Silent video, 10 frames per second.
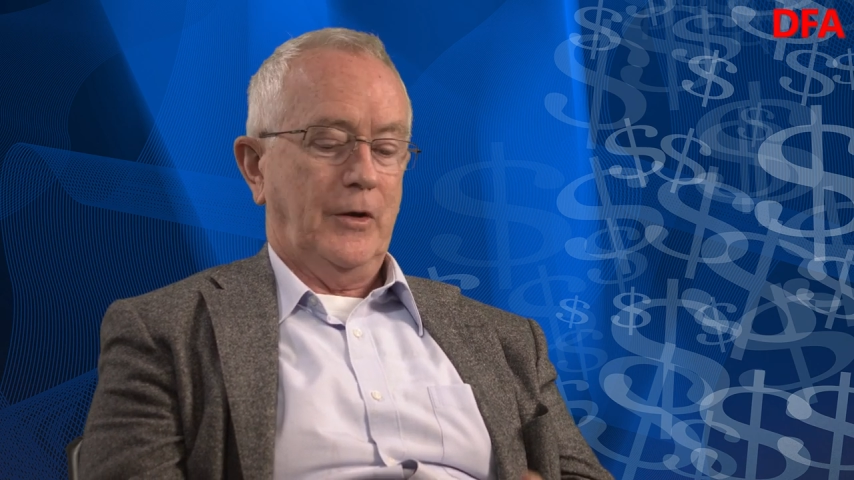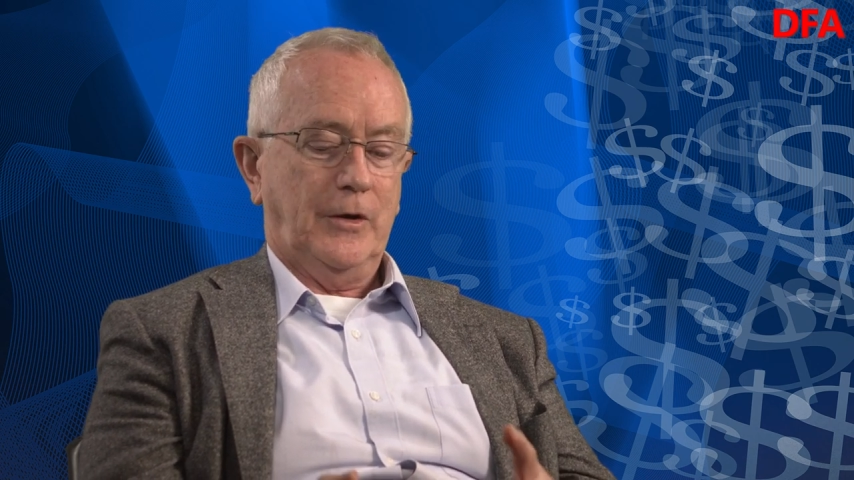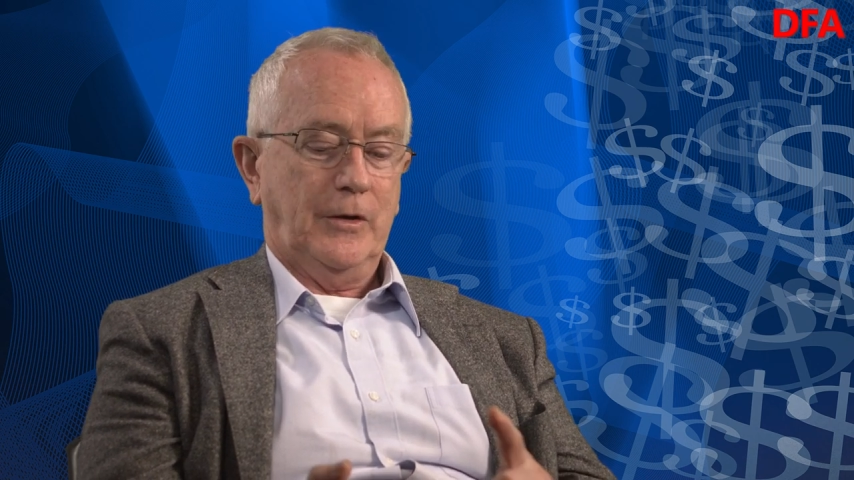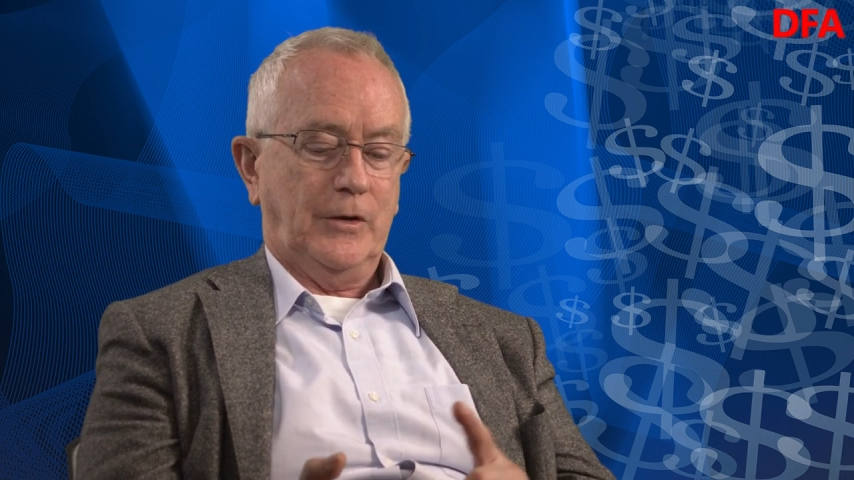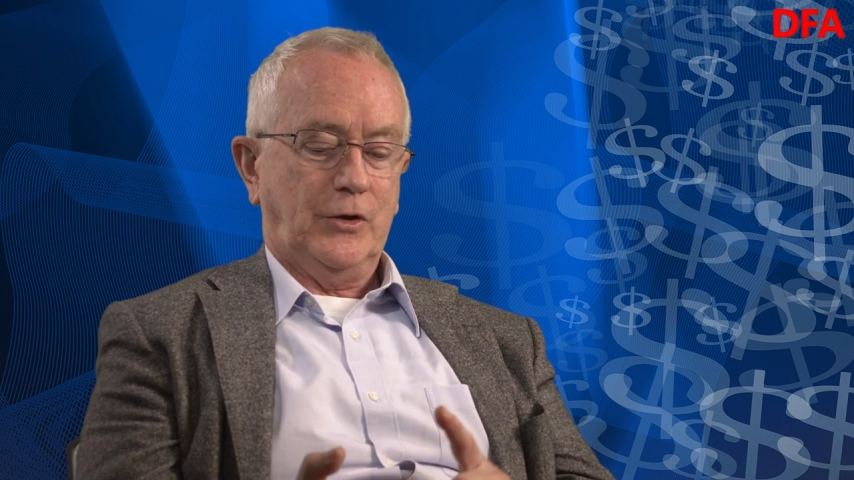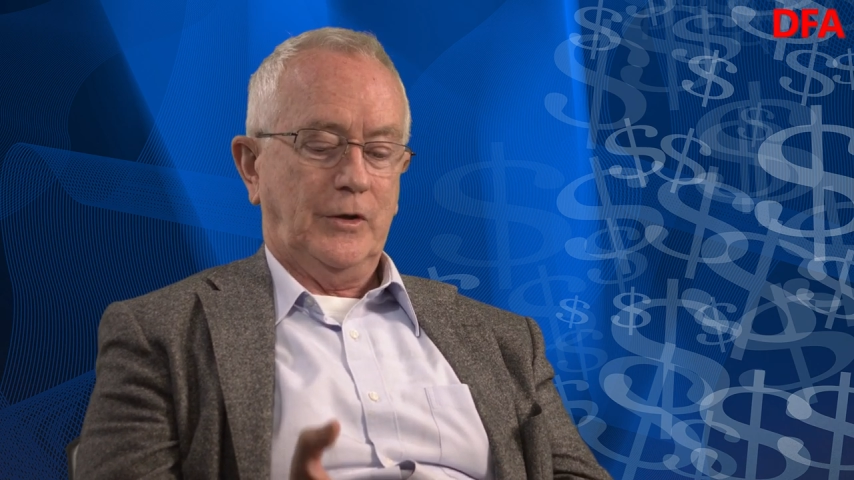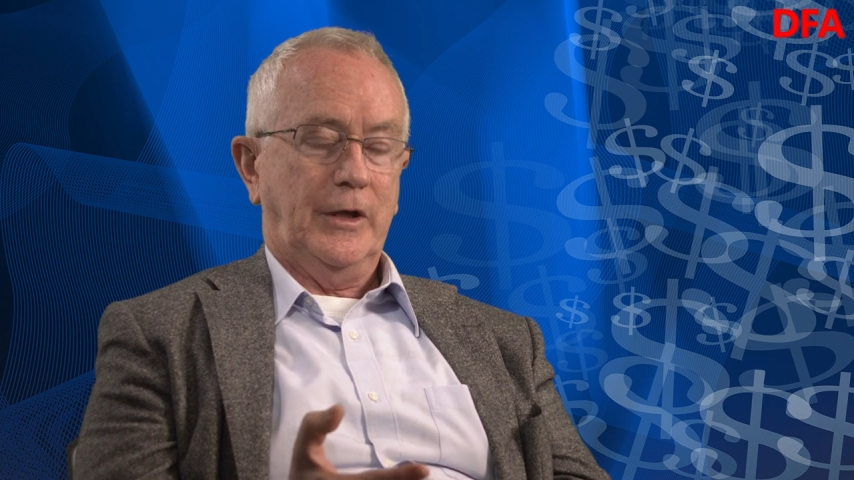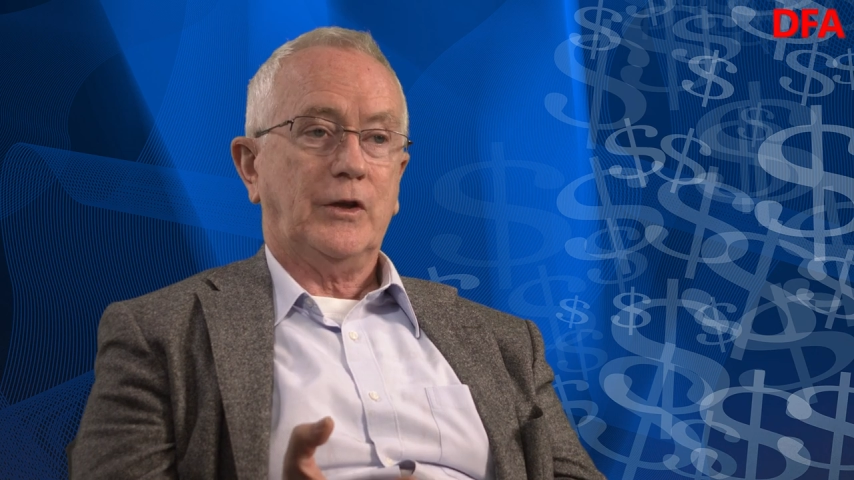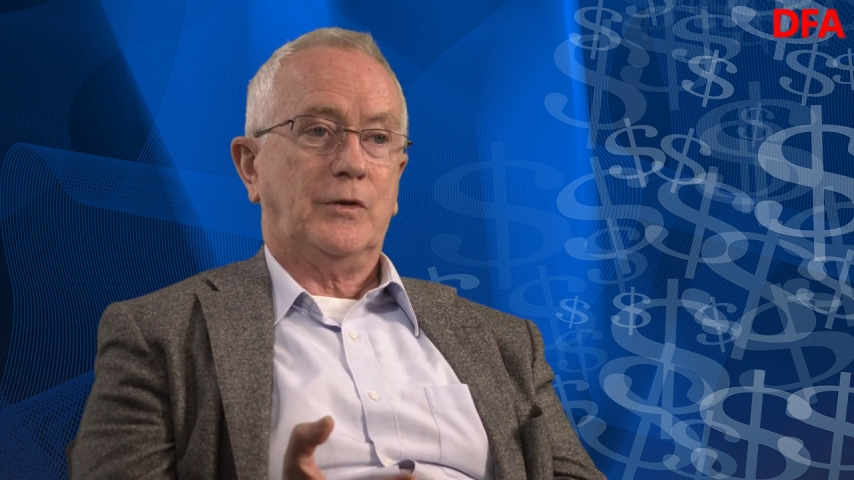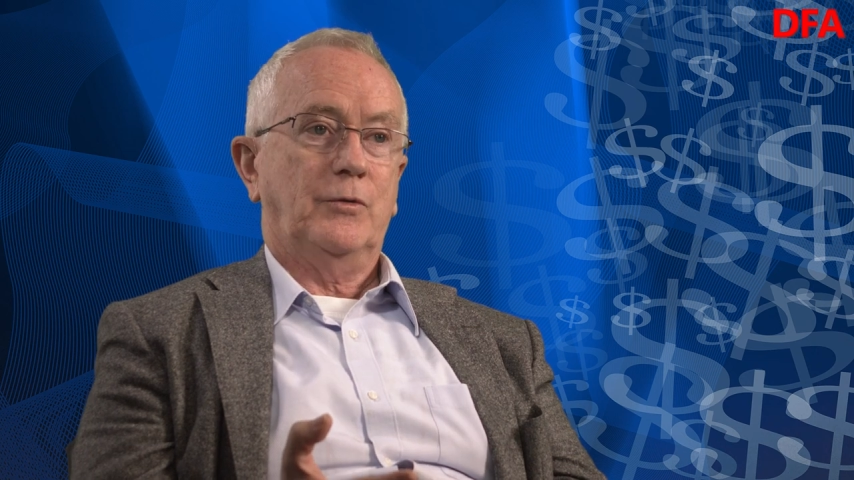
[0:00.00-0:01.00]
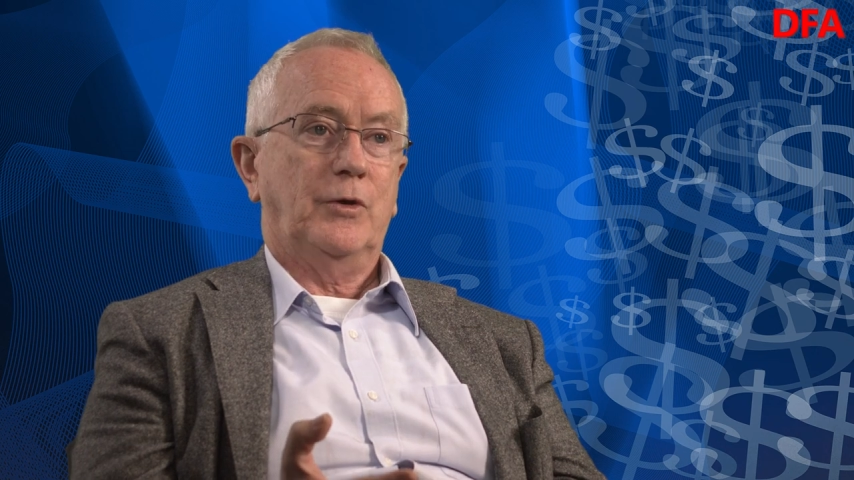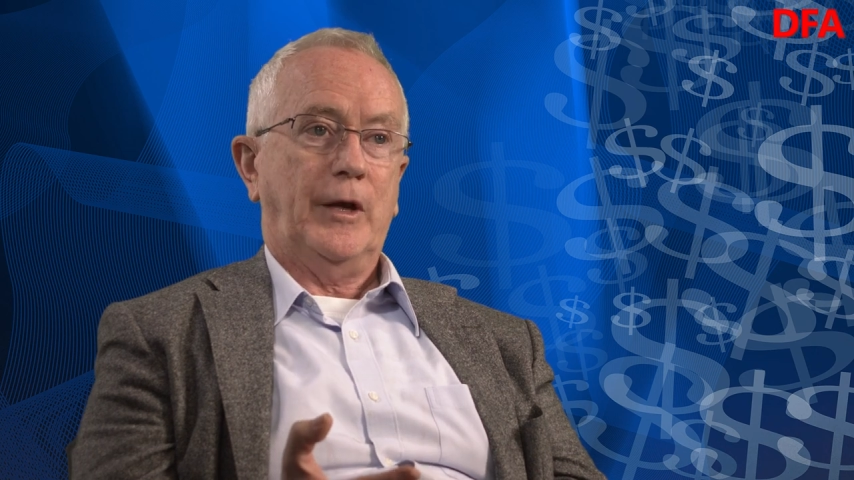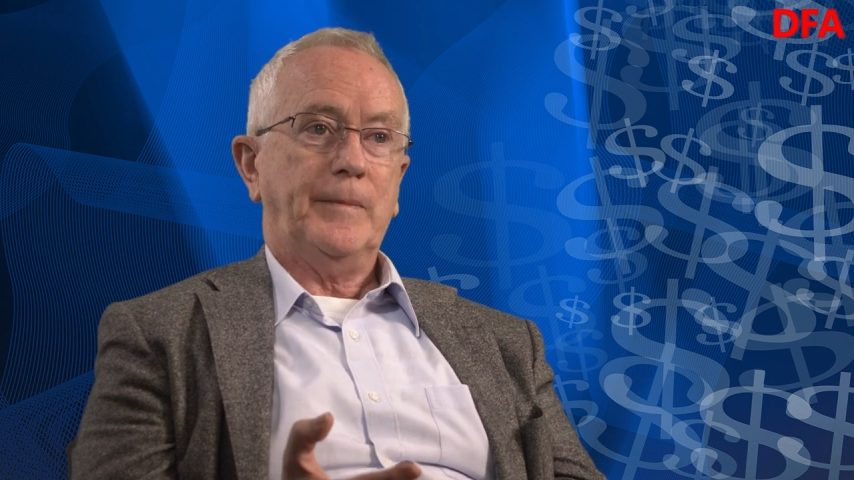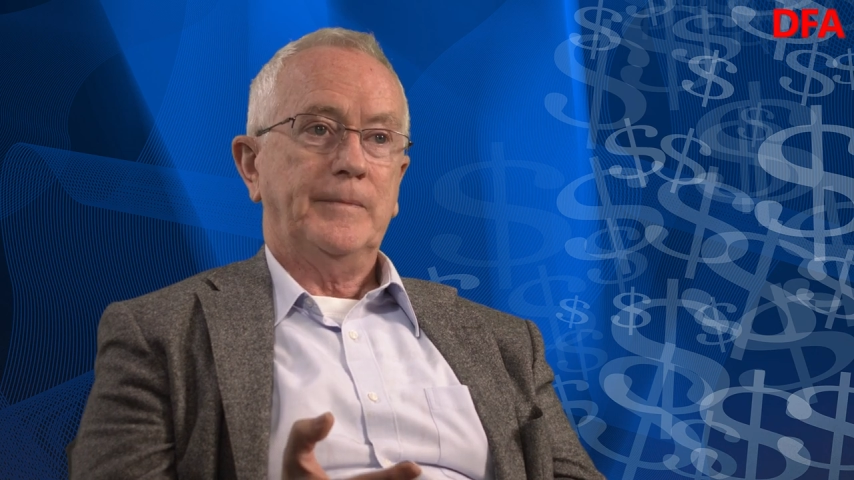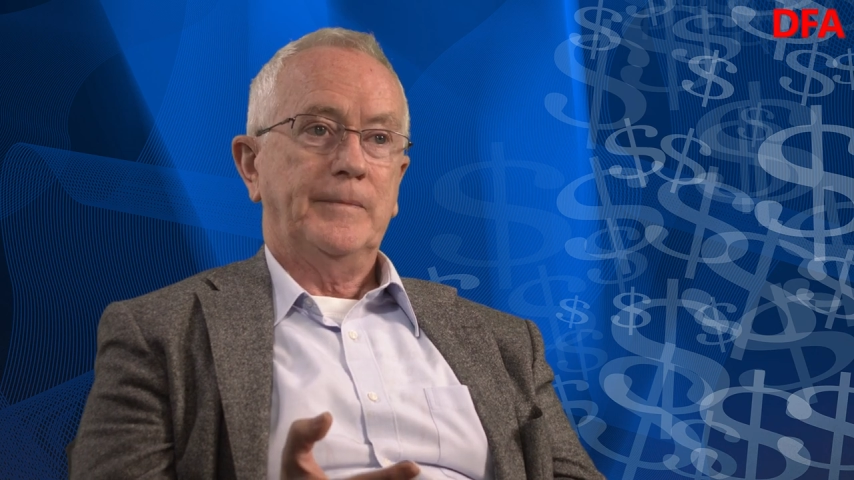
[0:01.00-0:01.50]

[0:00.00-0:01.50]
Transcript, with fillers: the, the next ruler